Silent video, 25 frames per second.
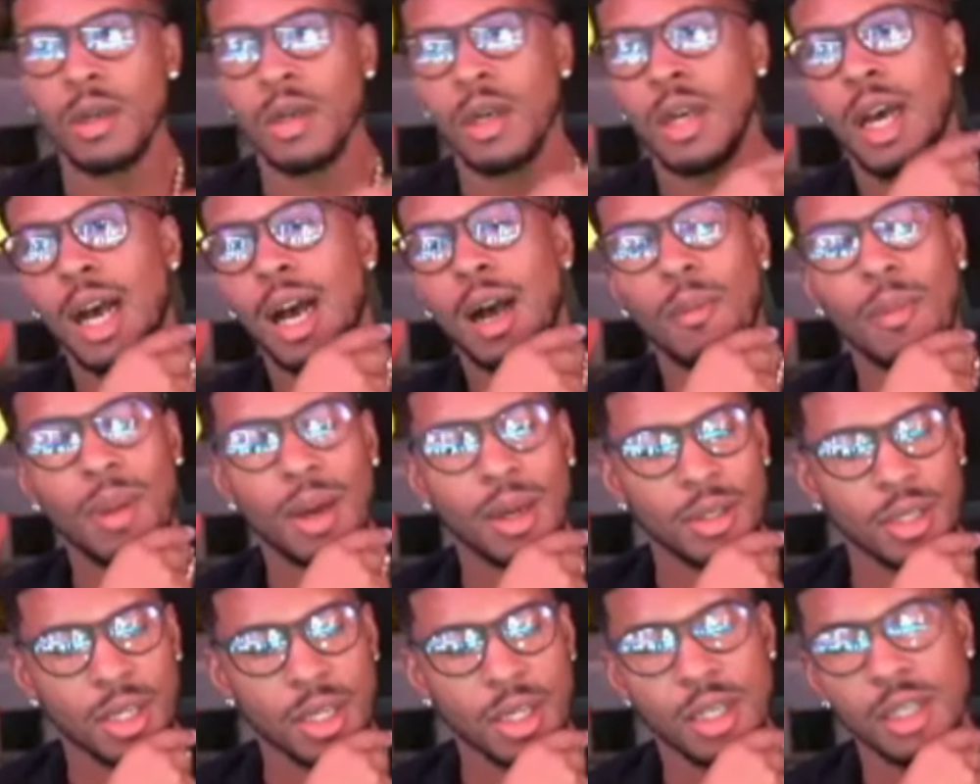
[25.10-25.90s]
How
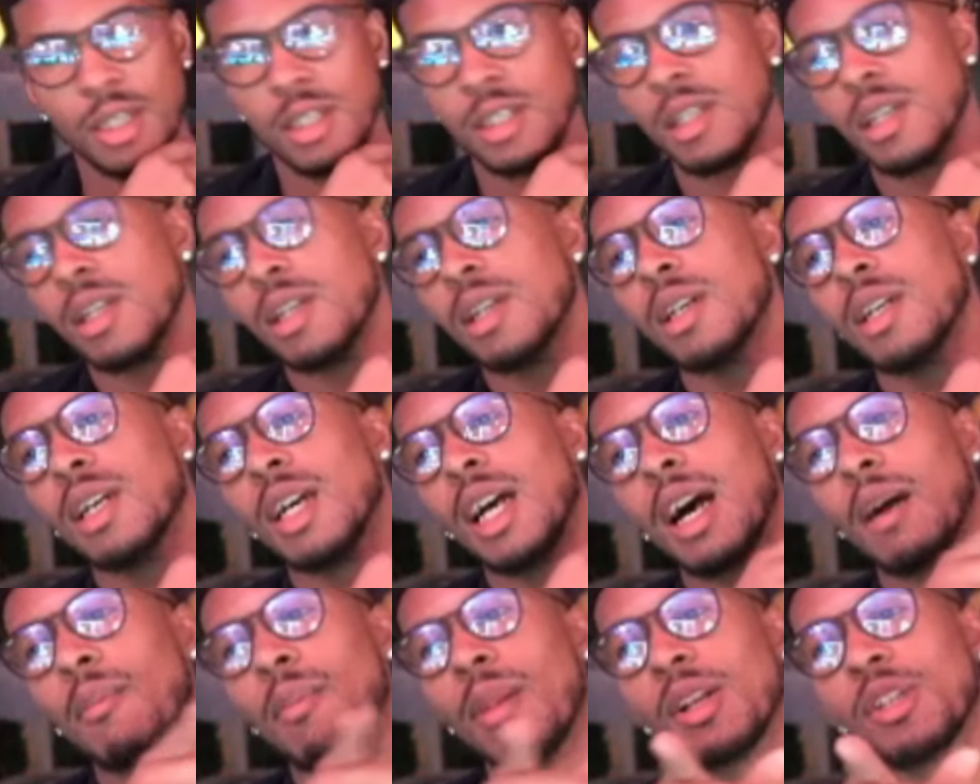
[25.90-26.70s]
about this?
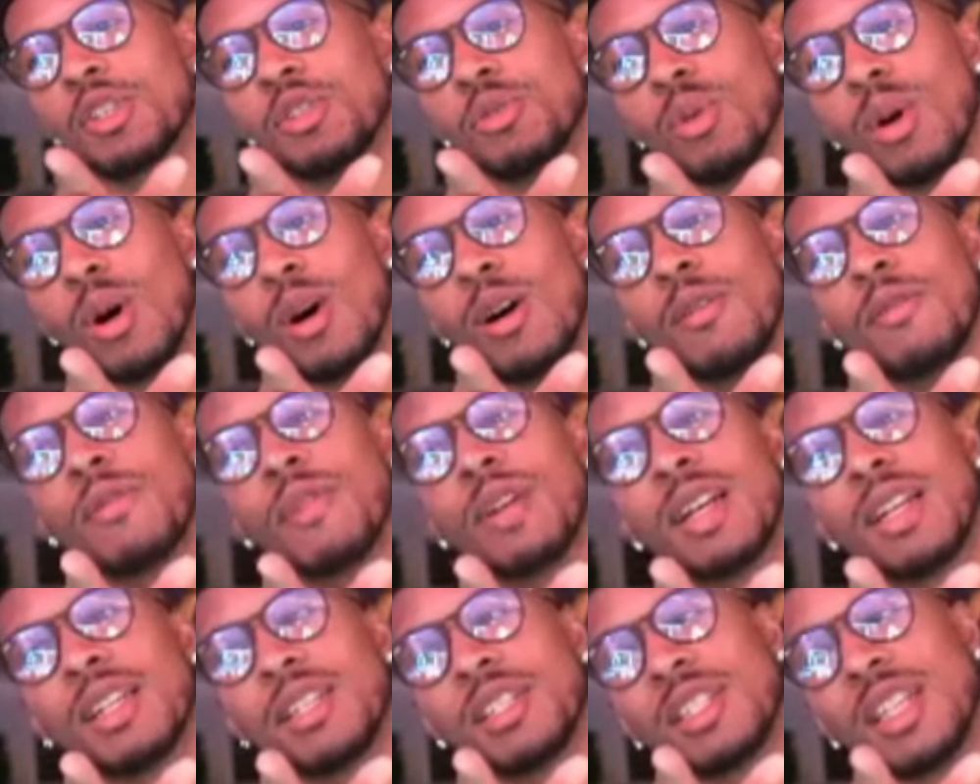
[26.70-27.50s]
How about you offer that